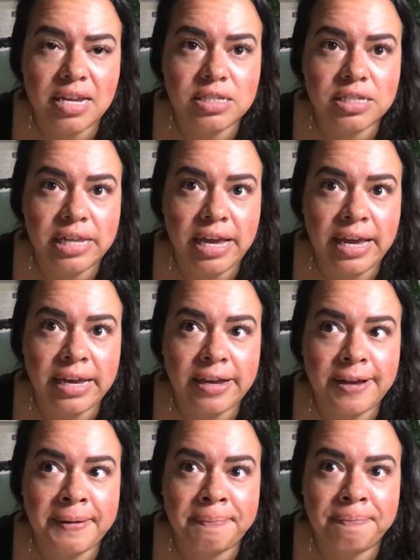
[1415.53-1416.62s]

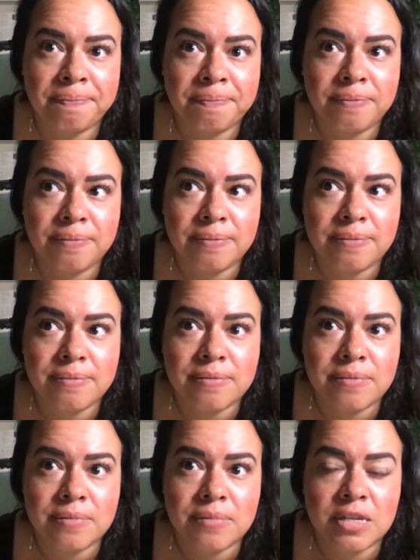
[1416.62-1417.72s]
to
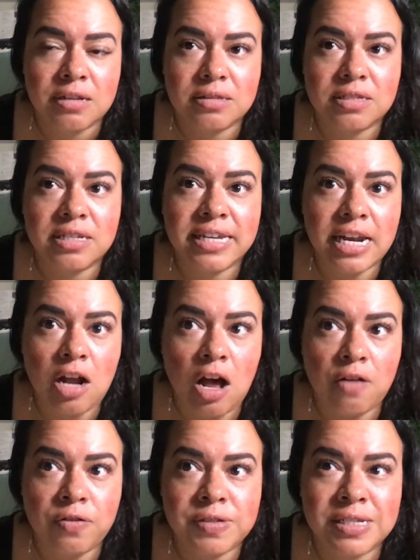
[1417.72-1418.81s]
get it
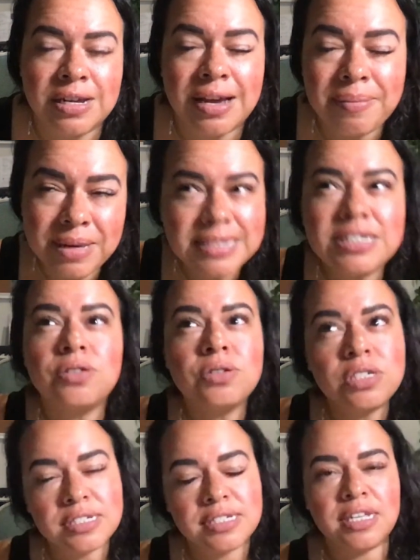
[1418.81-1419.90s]
off of TikTok. I mean, it's
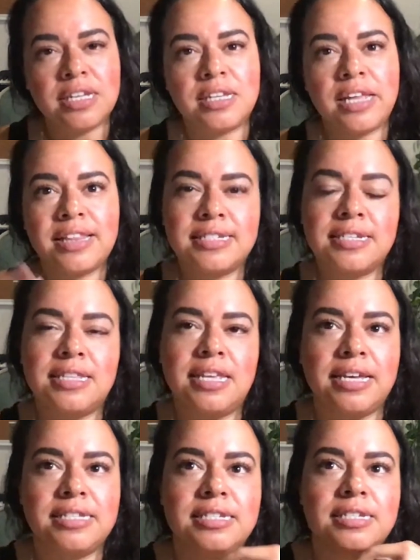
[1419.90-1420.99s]
UGC. Like that's the thing.
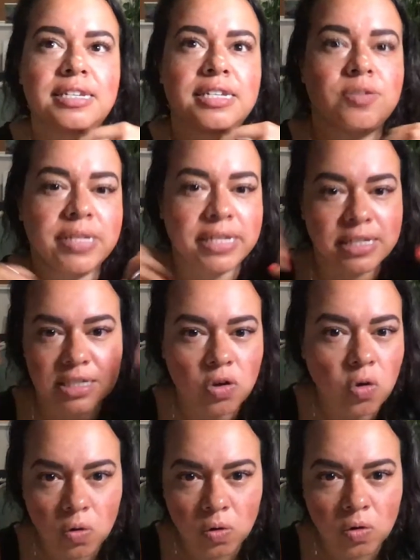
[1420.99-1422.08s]
It doesn't need to be like this
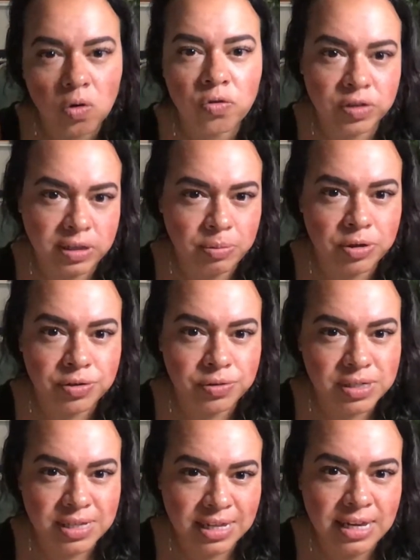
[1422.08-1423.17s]
whole overly
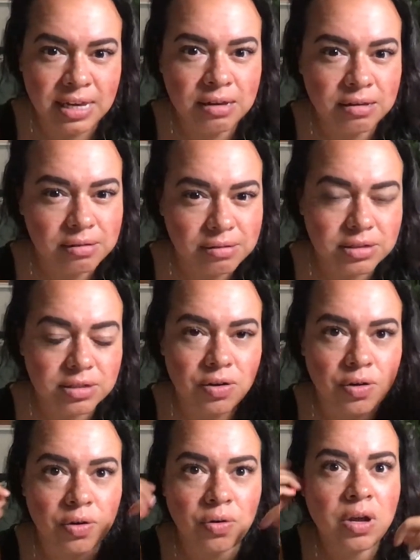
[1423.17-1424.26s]
produced thing.
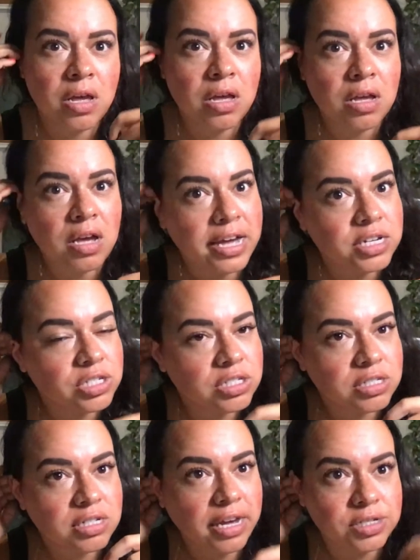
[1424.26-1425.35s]
So I
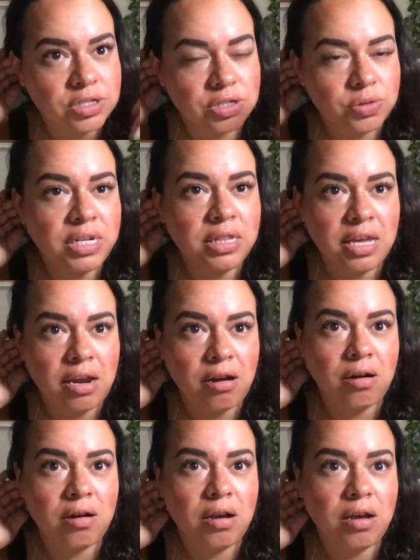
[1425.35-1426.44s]
do it in
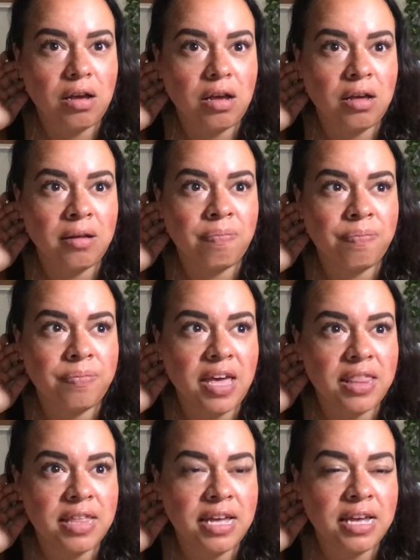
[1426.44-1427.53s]
there. And
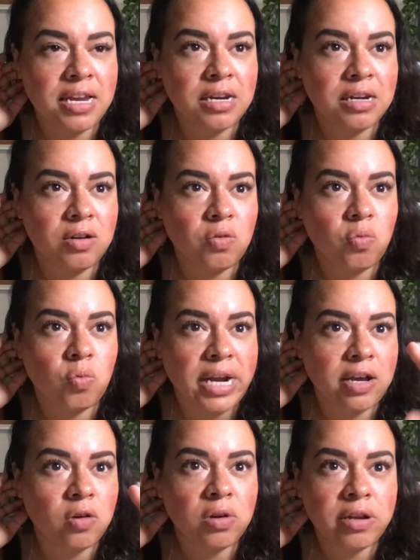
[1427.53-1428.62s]
then when I
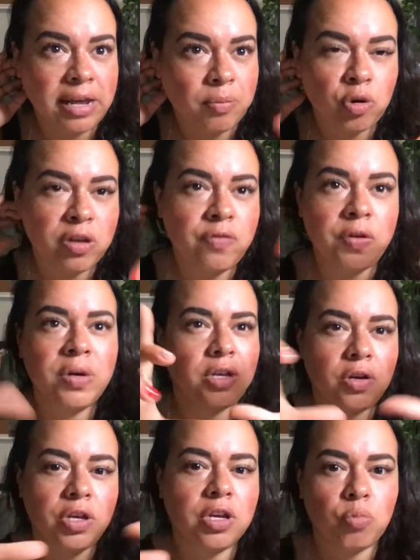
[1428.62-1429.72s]
go to like preview it,
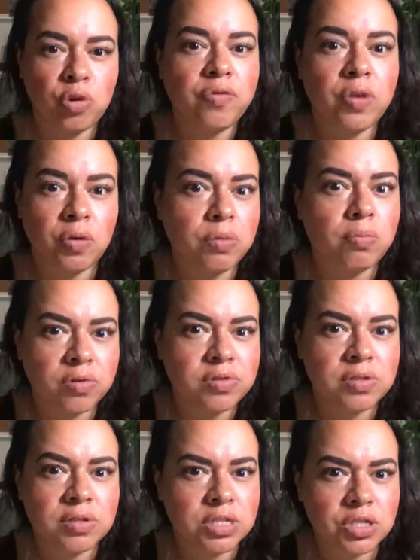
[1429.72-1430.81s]
you can preview it with most
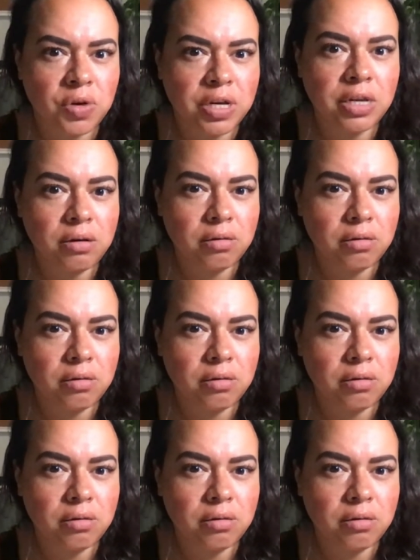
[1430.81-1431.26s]
of the screen,